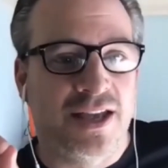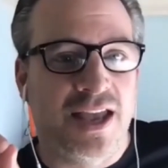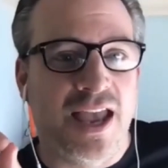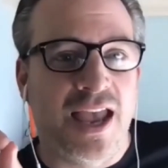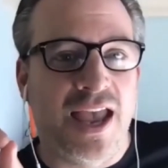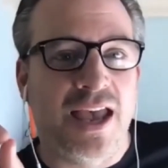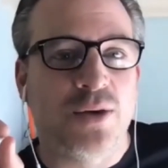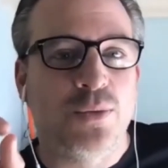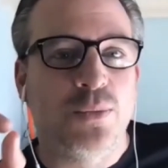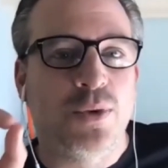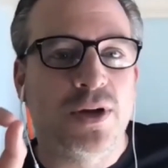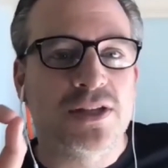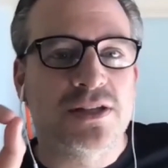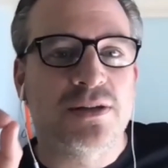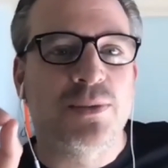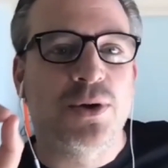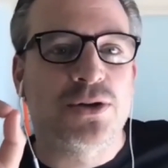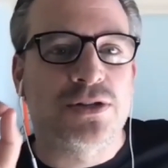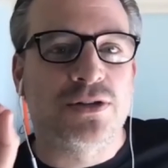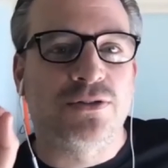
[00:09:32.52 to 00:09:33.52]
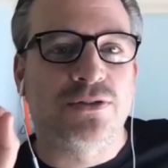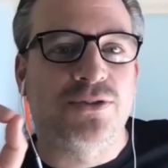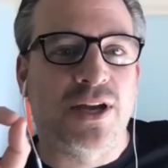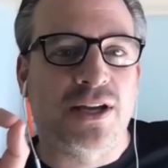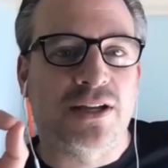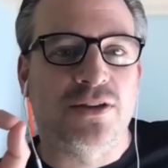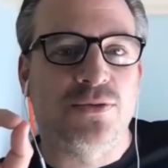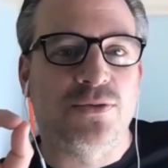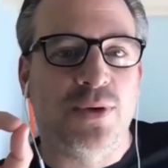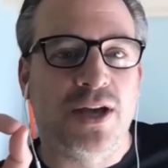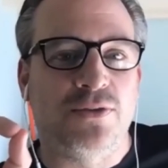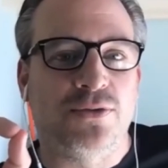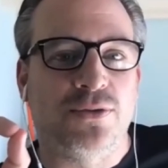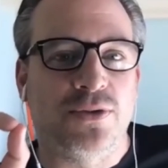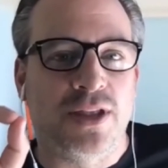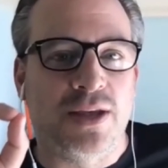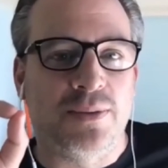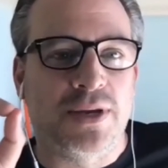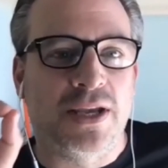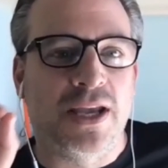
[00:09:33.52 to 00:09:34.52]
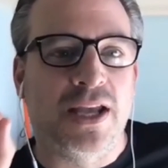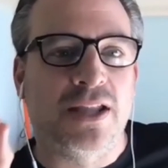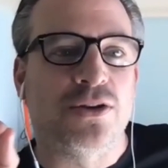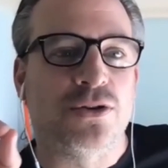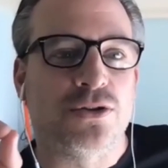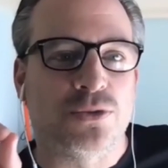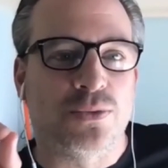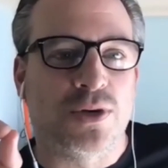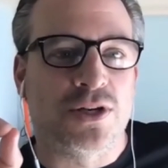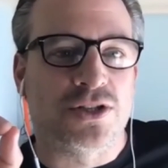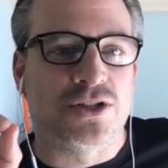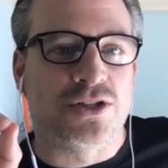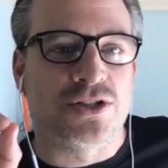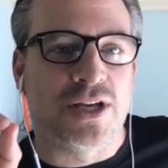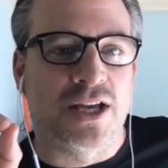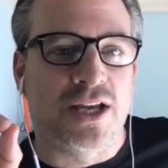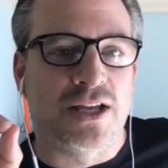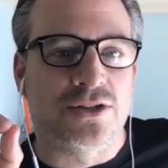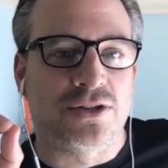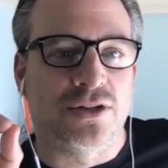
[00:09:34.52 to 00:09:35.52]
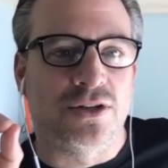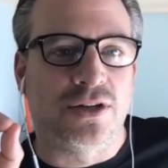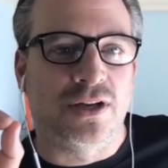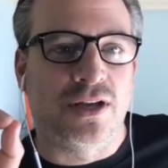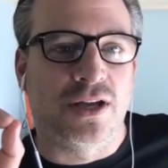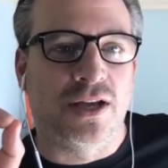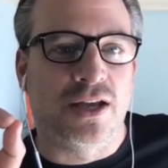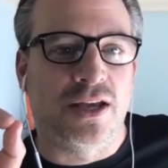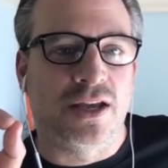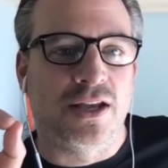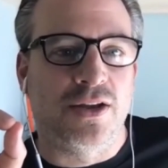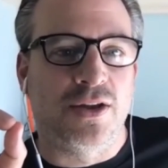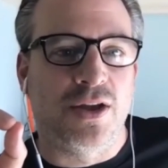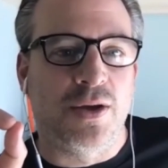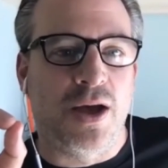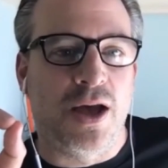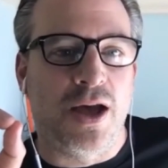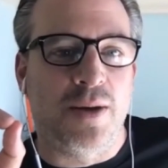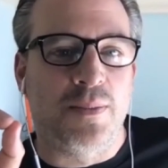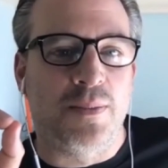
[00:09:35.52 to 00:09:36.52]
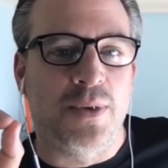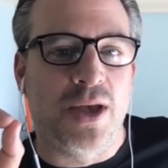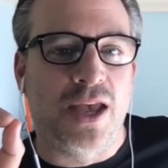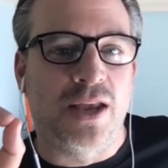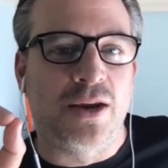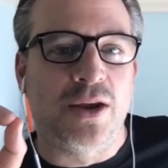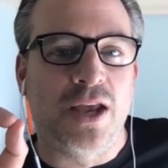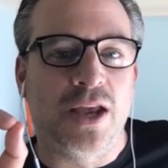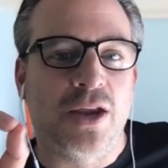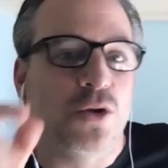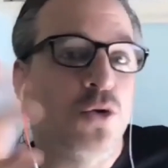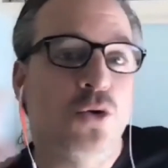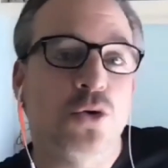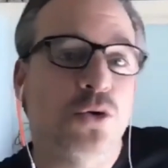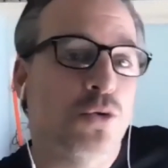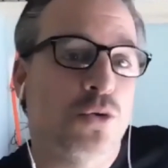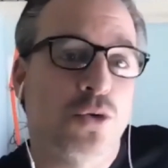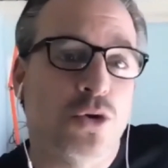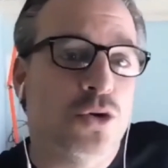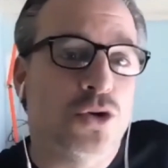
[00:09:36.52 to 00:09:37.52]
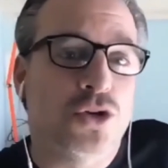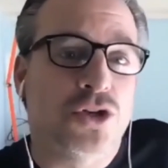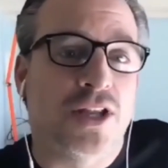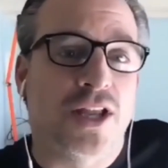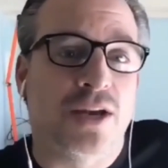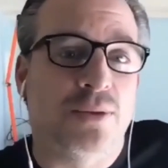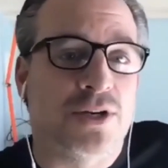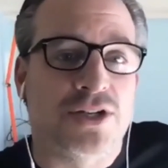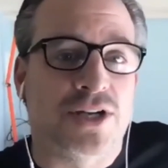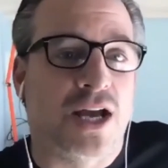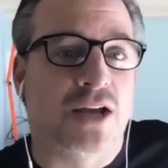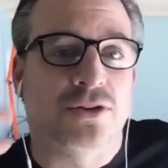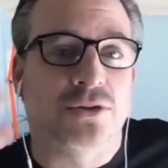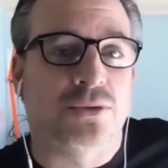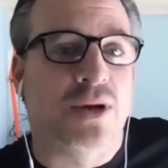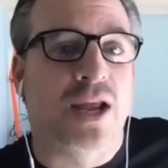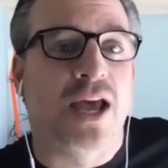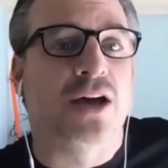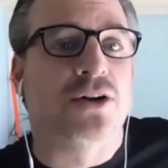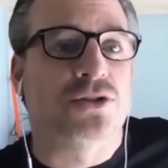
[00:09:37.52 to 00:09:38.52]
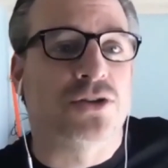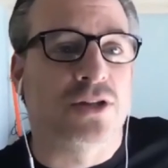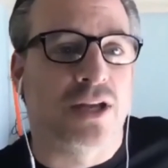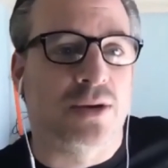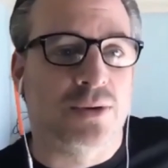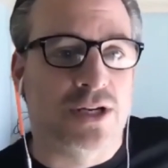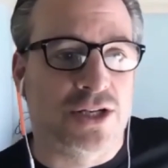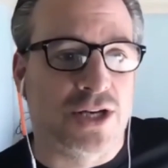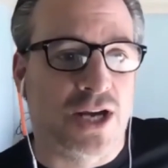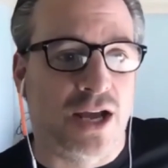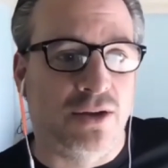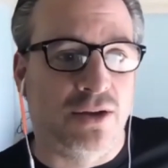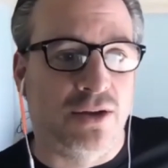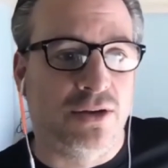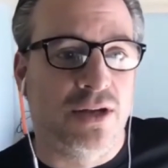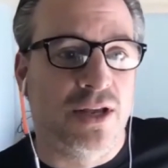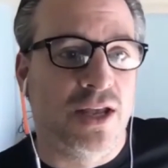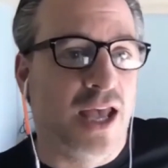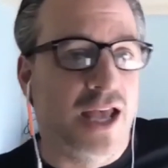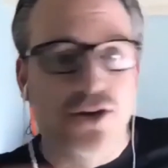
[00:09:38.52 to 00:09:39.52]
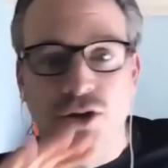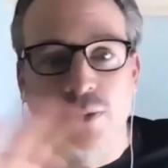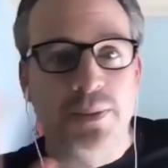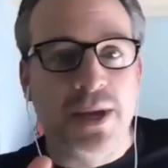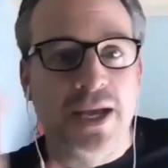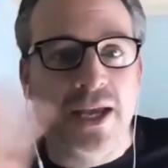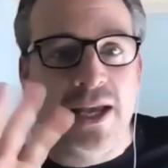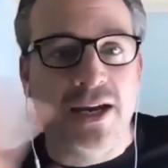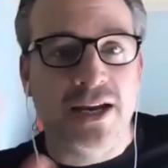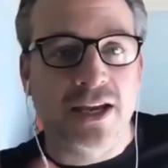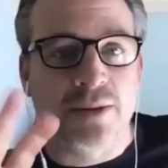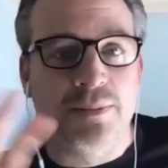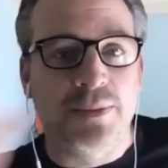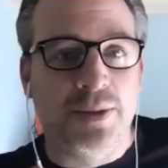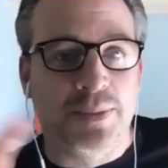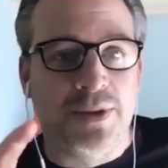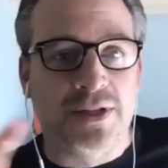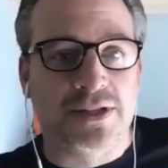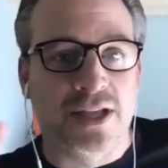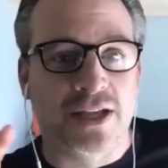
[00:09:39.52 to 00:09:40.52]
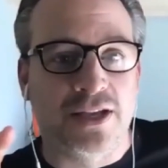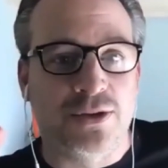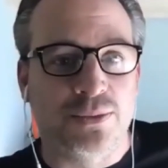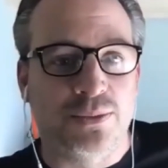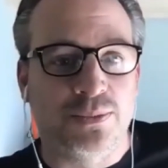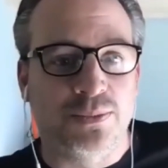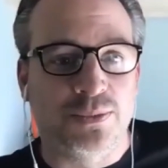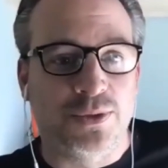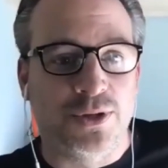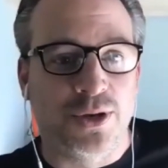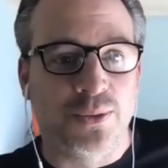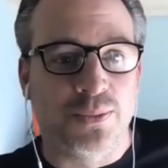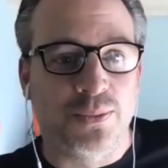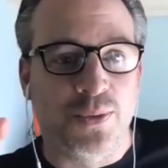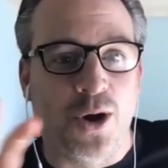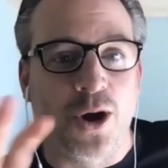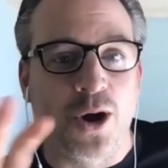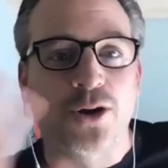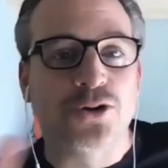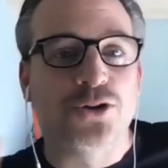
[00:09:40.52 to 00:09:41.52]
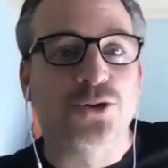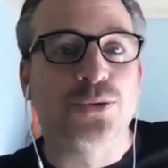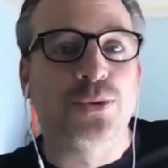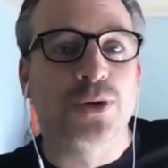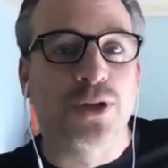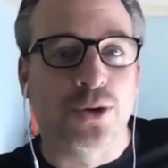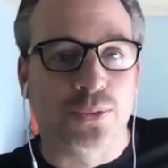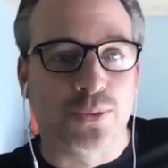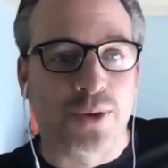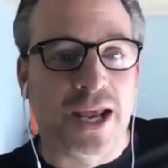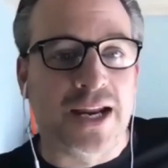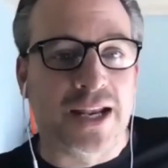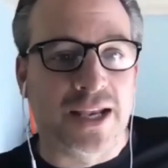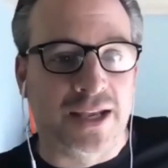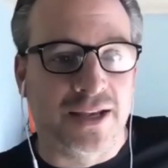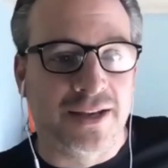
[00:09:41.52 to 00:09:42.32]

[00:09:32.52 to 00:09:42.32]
And what's the most effective way for them to get those questions answered? And who should they reach out to and how should they reach out? And don't make any commitments that you aren't doing already.